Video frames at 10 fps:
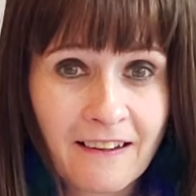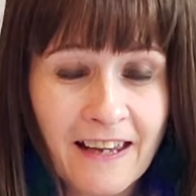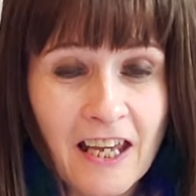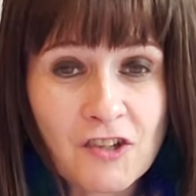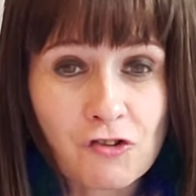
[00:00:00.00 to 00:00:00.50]

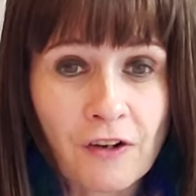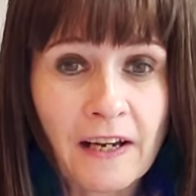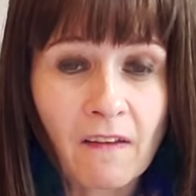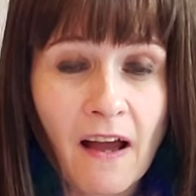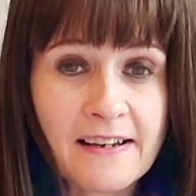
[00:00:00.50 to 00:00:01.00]
He's
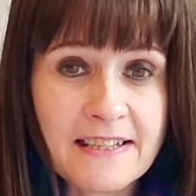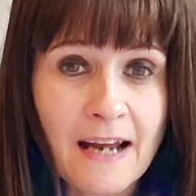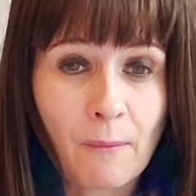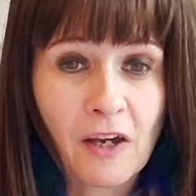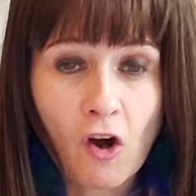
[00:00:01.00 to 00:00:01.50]
realizing
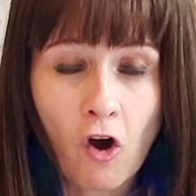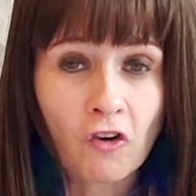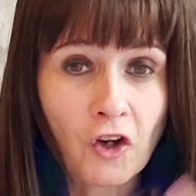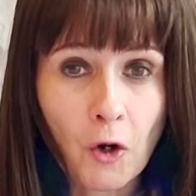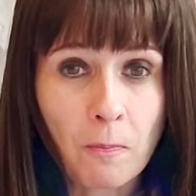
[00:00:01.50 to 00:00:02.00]
now he
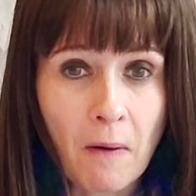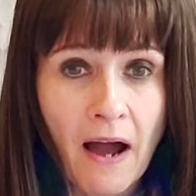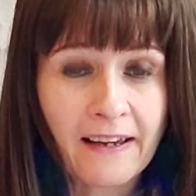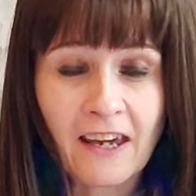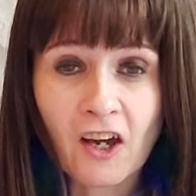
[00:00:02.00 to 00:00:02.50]
can't go
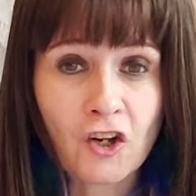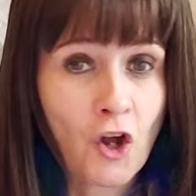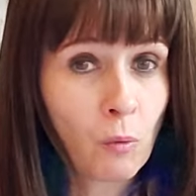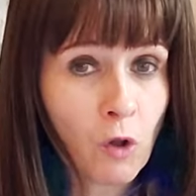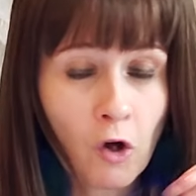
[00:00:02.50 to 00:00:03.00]
back. He can
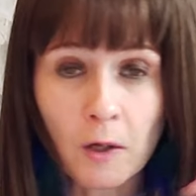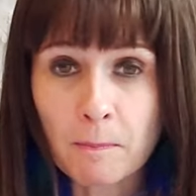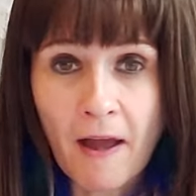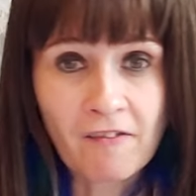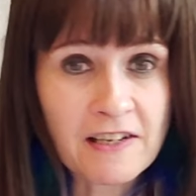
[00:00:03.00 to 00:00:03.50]
no longer
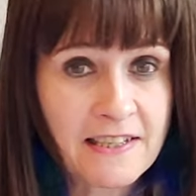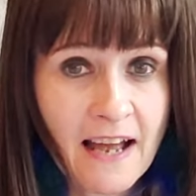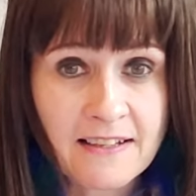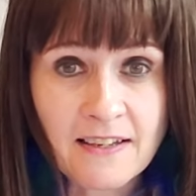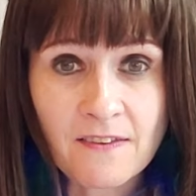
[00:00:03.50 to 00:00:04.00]
bury his
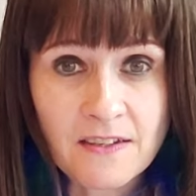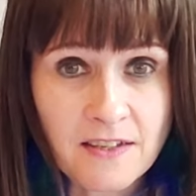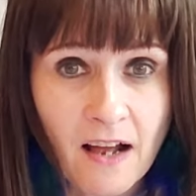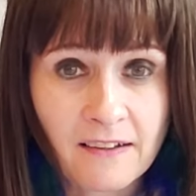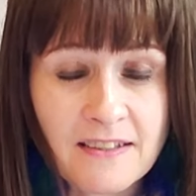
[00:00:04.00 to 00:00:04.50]
head in the
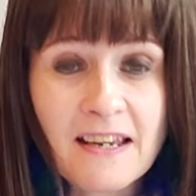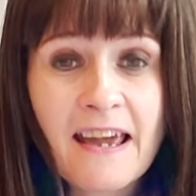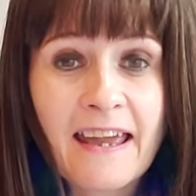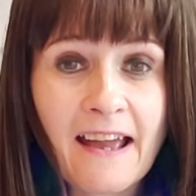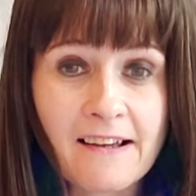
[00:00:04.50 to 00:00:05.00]
sand.
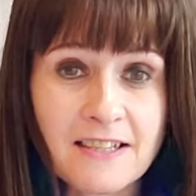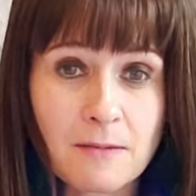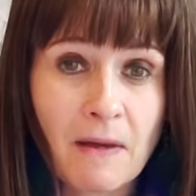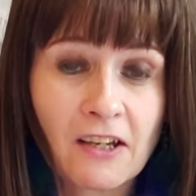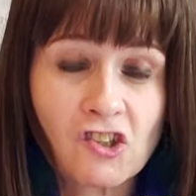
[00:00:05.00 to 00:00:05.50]
He has
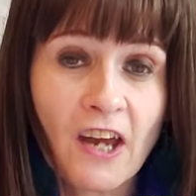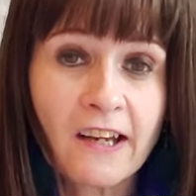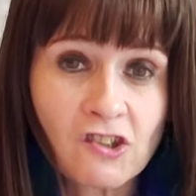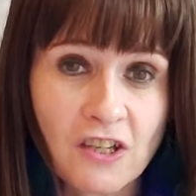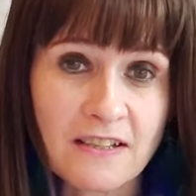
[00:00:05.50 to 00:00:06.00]
to make
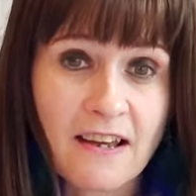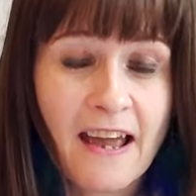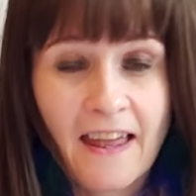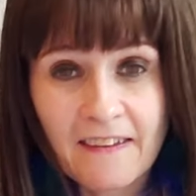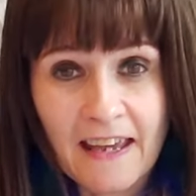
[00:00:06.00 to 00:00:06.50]
changes.
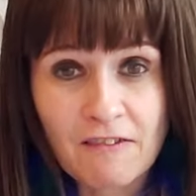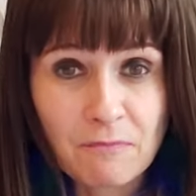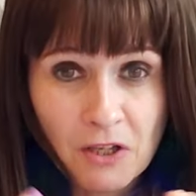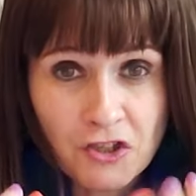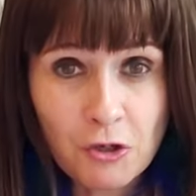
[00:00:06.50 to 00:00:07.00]
And they give
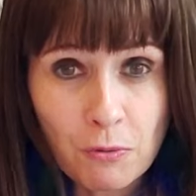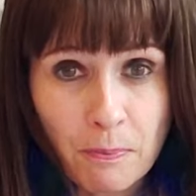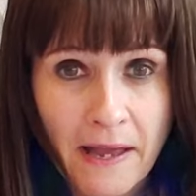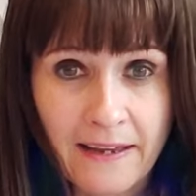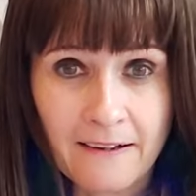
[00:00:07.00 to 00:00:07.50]
me tooth
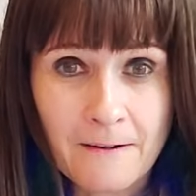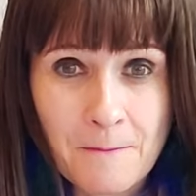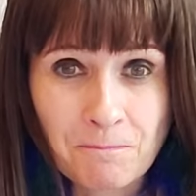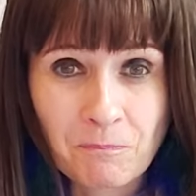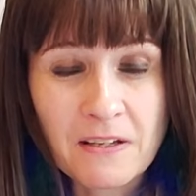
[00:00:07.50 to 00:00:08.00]
pain
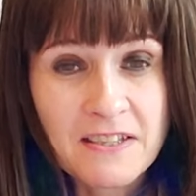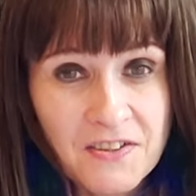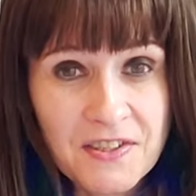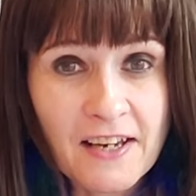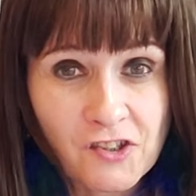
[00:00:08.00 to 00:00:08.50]

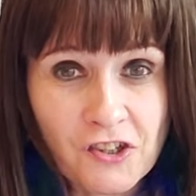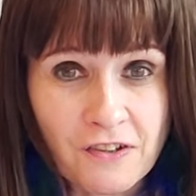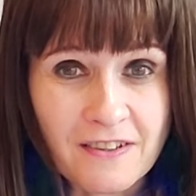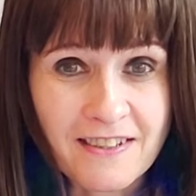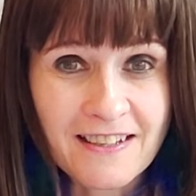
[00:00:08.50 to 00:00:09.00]

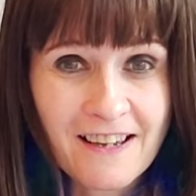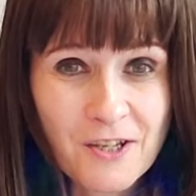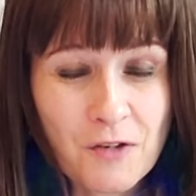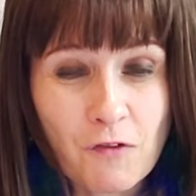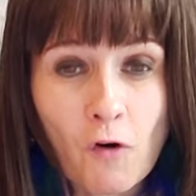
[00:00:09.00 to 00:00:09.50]
decisions.
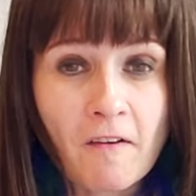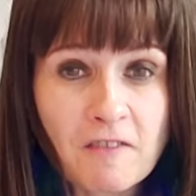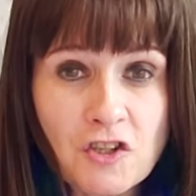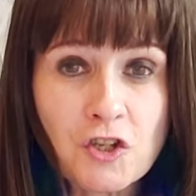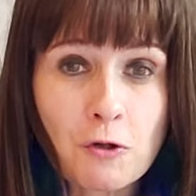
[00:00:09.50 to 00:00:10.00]
So if you're
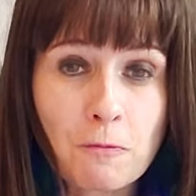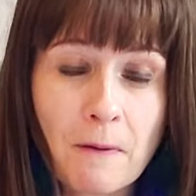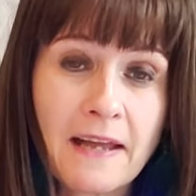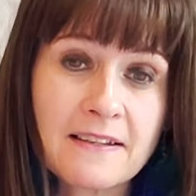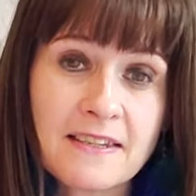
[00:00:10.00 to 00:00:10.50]
having tooth
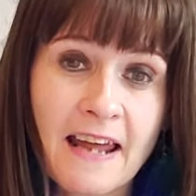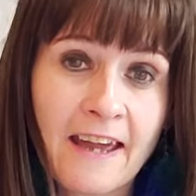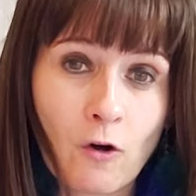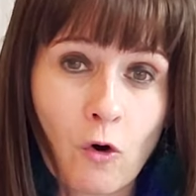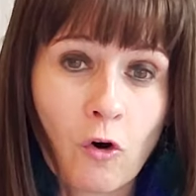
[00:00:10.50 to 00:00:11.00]
pain
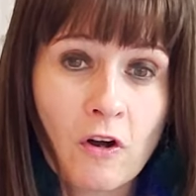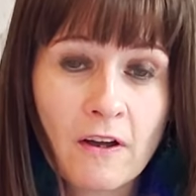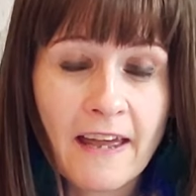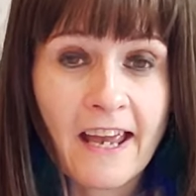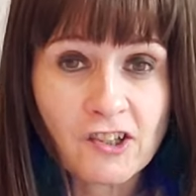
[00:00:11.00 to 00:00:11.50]
today or
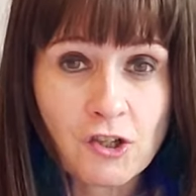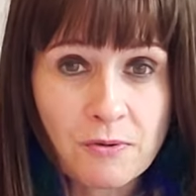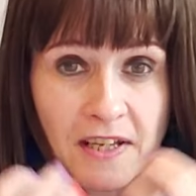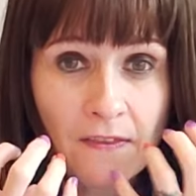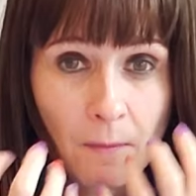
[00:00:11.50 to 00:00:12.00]

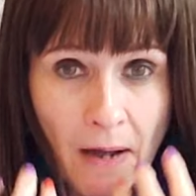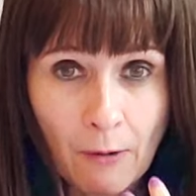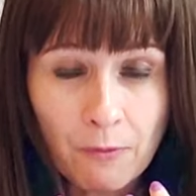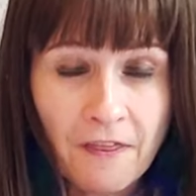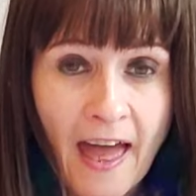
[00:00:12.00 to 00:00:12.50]
issues in the
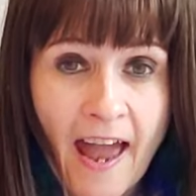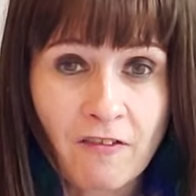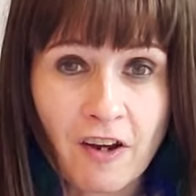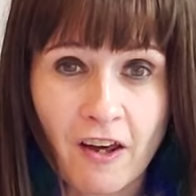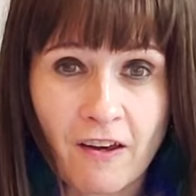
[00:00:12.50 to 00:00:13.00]
mouth
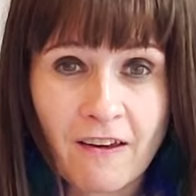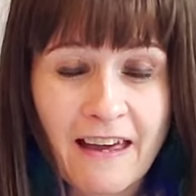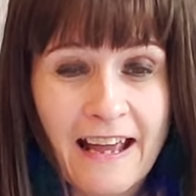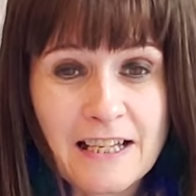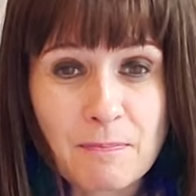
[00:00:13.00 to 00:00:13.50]
area,
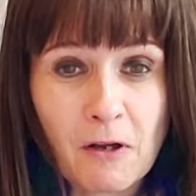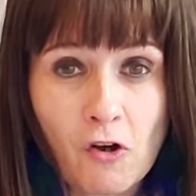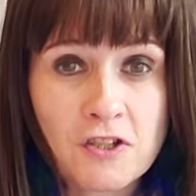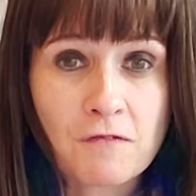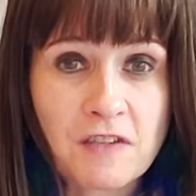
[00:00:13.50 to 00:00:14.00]
it's
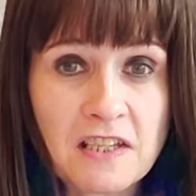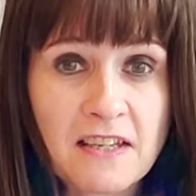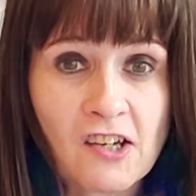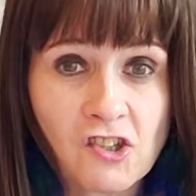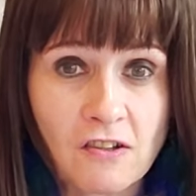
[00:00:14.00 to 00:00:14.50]
because of
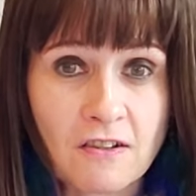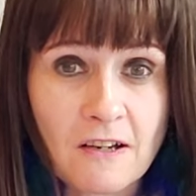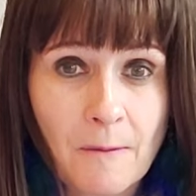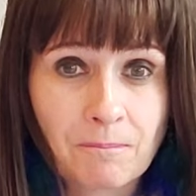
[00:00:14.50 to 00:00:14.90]
decisions.